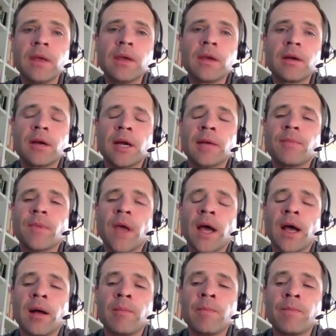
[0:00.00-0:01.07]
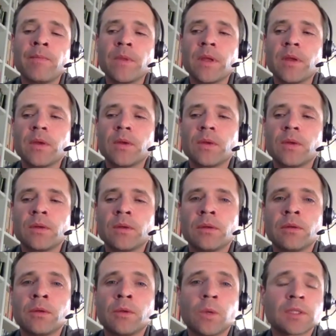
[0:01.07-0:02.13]
right? Um,
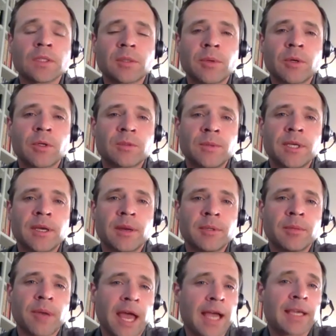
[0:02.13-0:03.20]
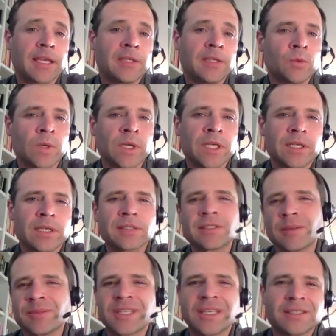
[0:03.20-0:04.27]
you are supposed to be coming back each week. In
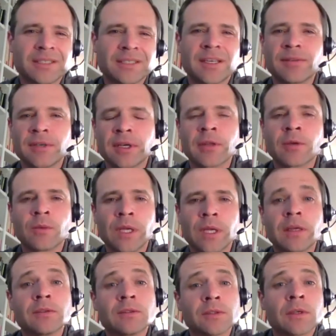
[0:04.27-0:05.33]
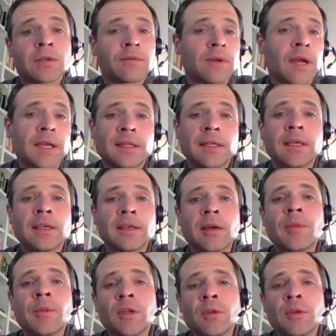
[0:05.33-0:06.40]
some states, it's every other week and certifying the
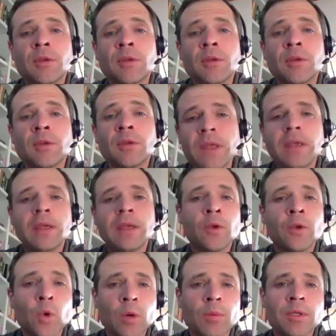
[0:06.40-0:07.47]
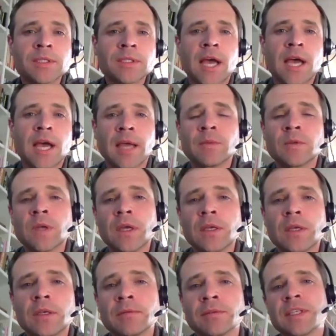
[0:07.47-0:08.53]
income that you made. In normal times,
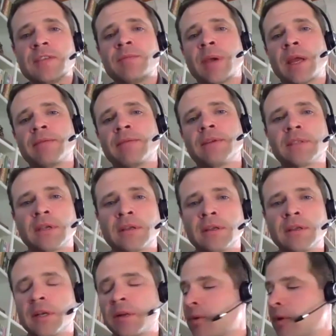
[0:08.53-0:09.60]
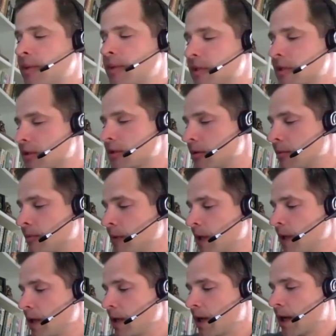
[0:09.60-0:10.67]
to receive benefits under the unemployment system,
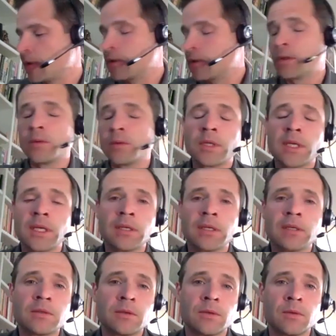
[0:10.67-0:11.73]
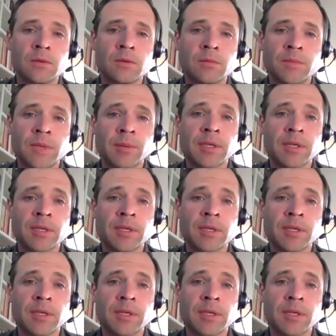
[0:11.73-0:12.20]
uh, you need to be able to